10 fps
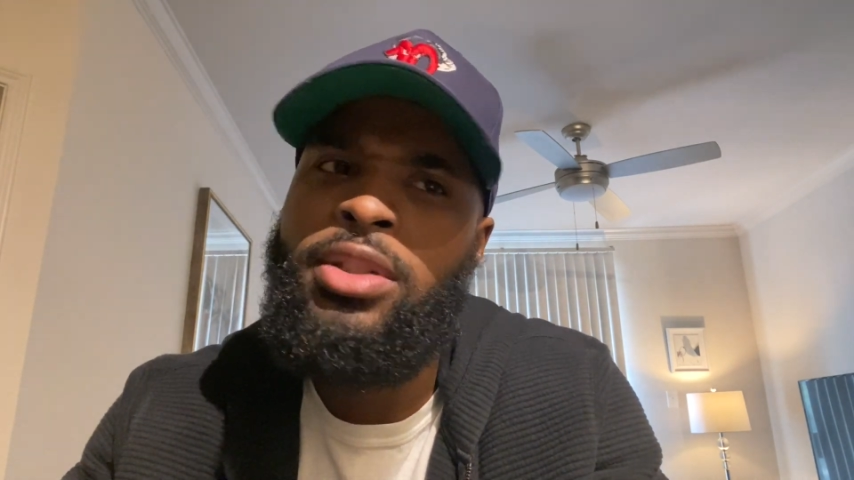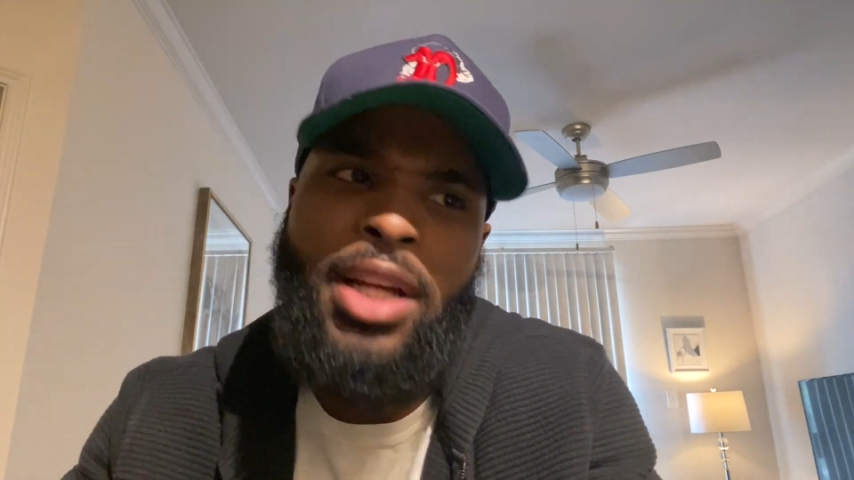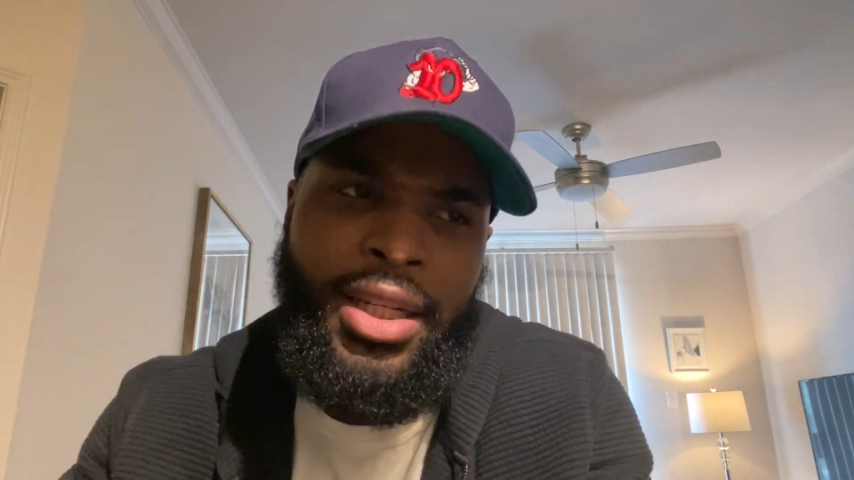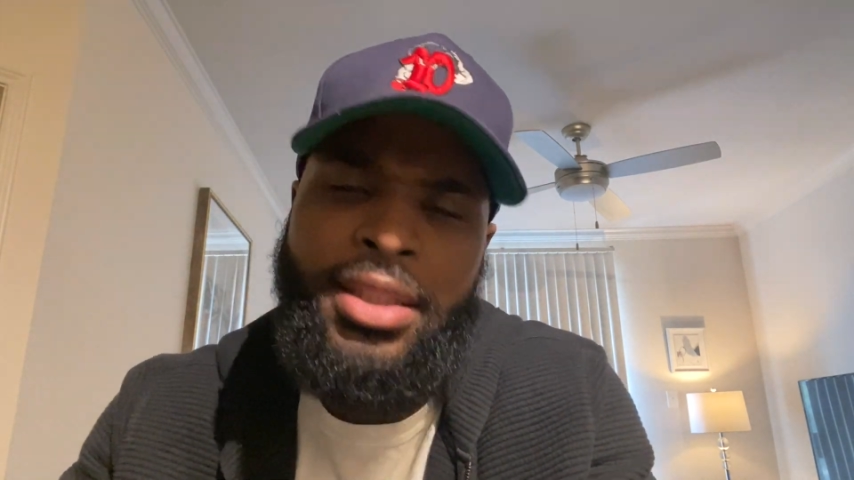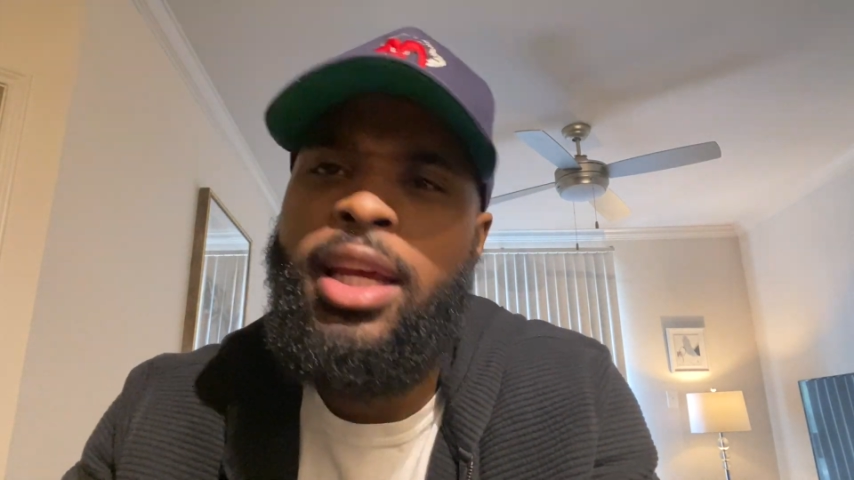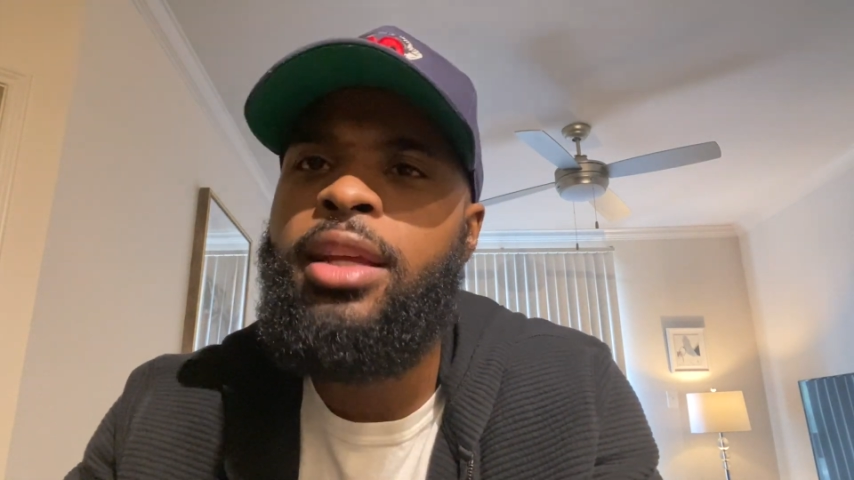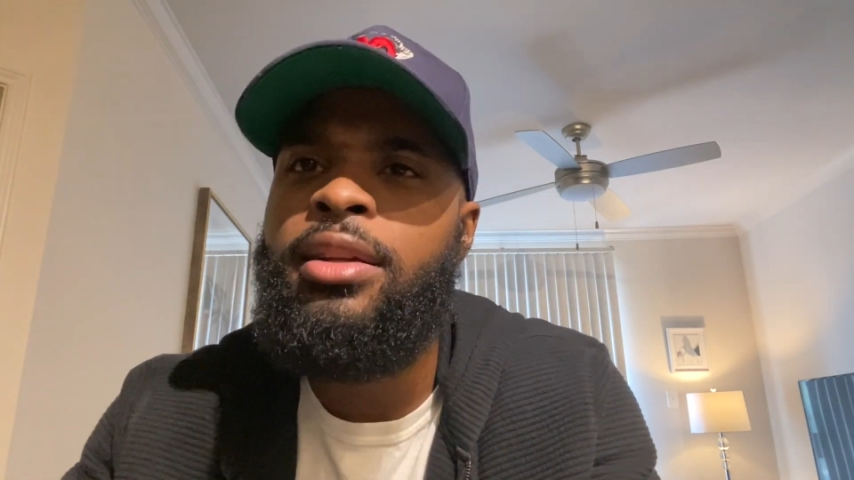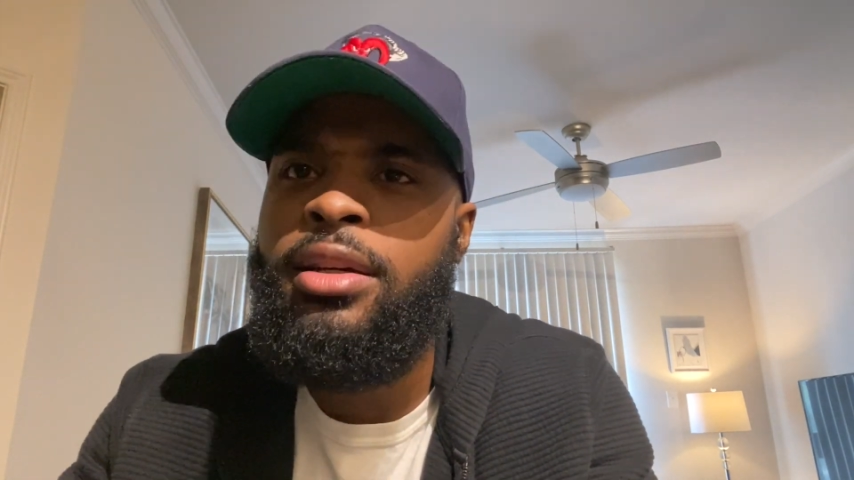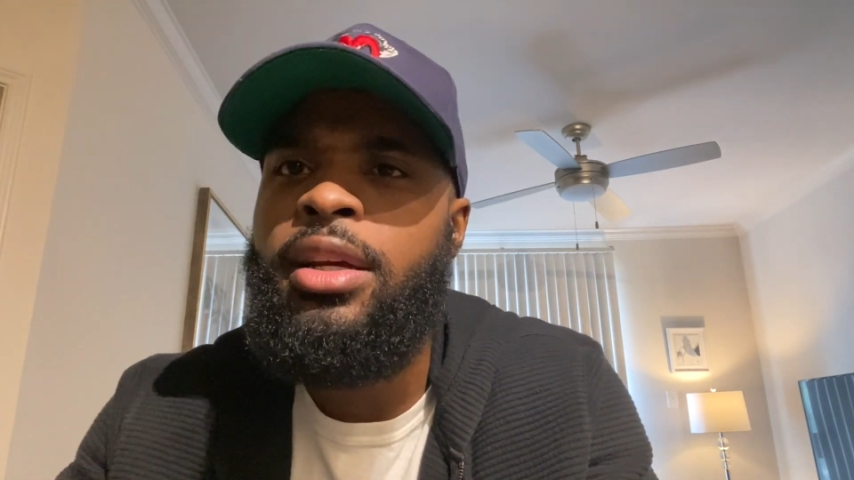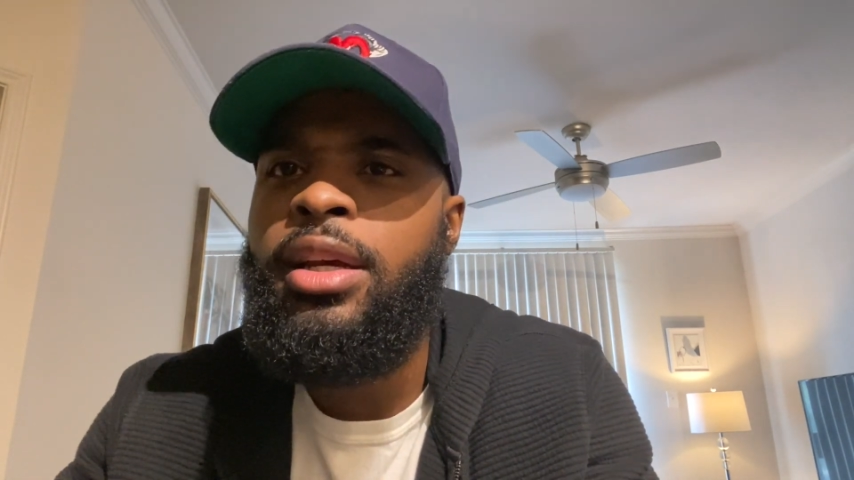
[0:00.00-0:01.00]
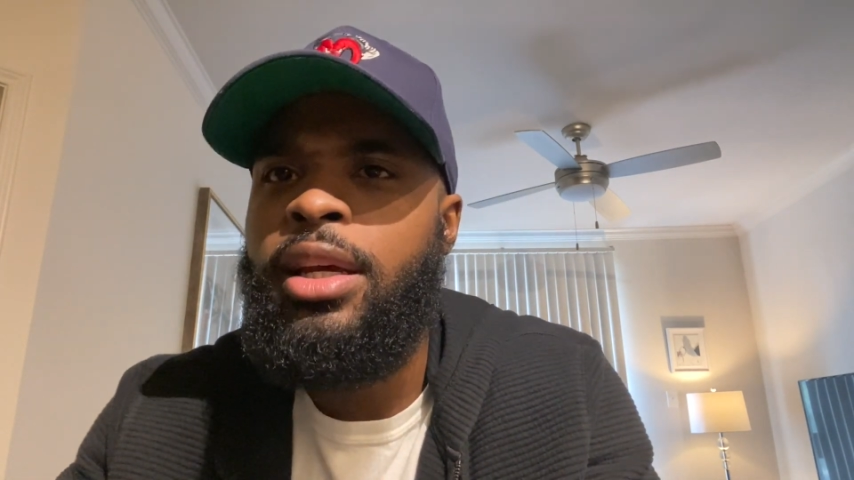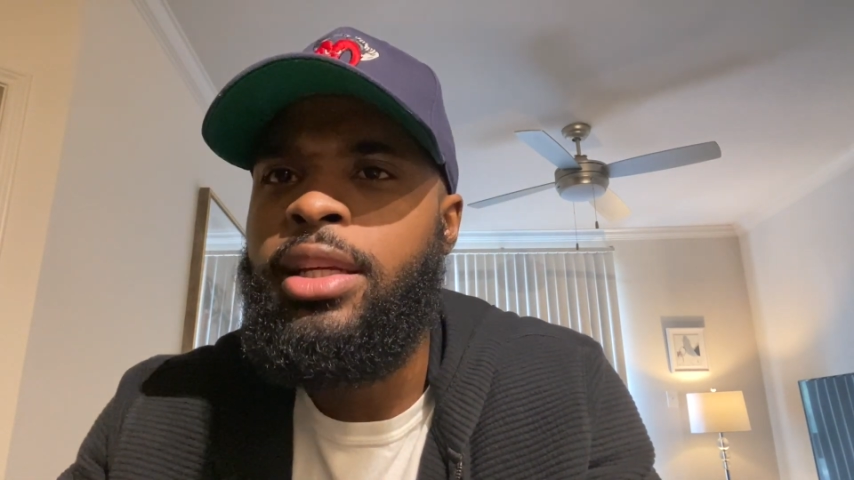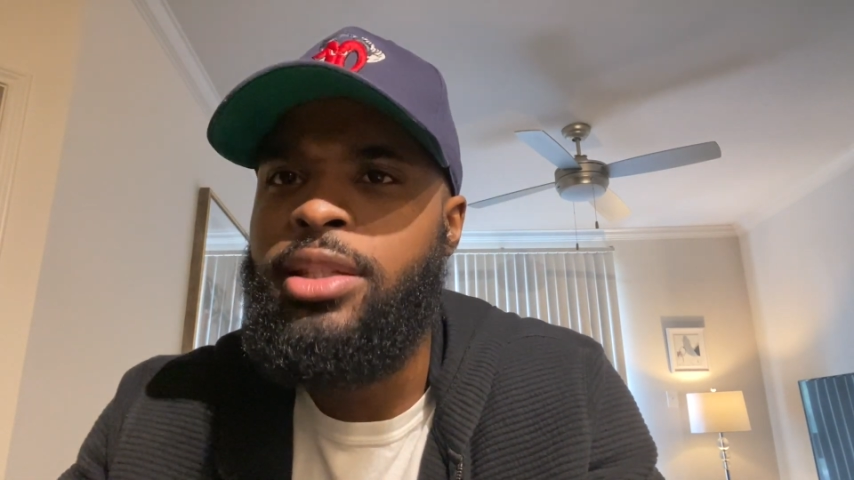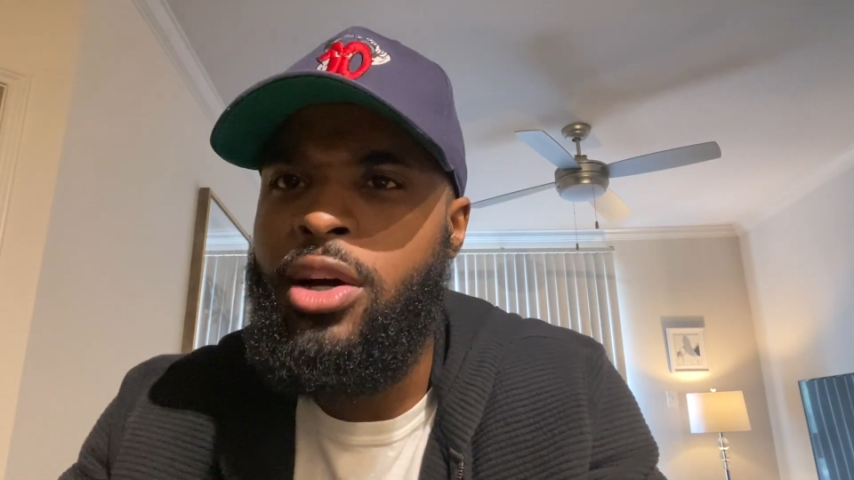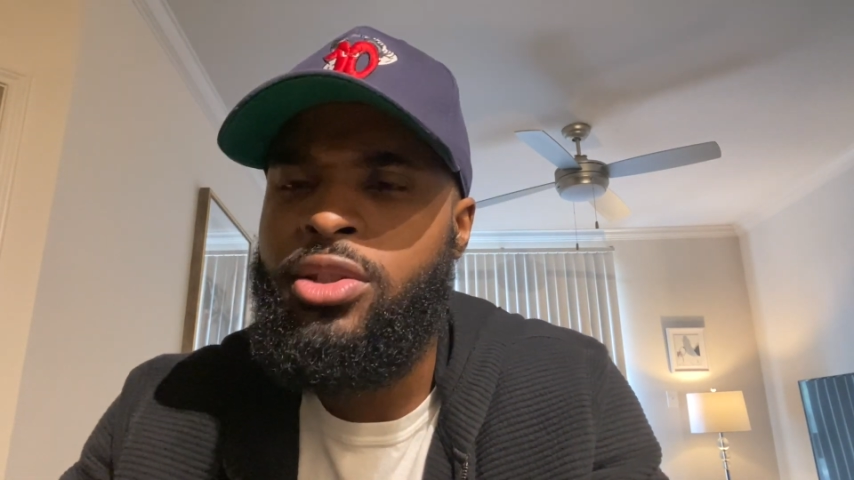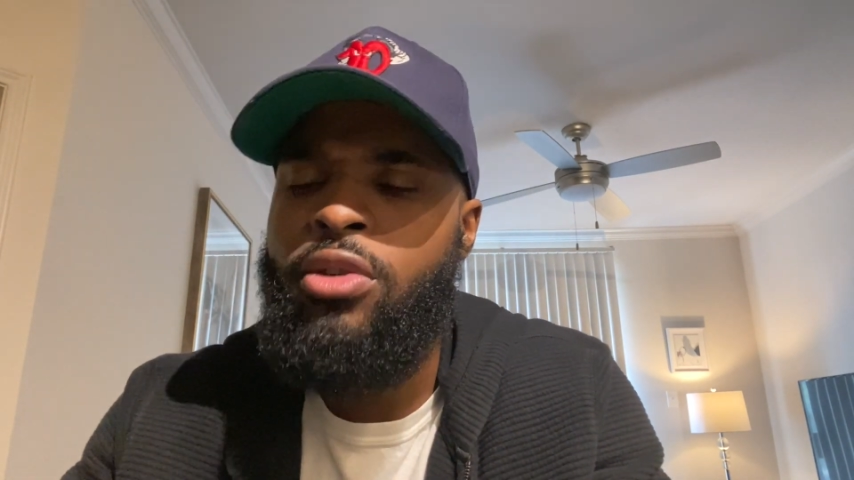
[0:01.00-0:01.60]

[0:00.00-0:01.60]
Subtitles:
Josh Taylor is also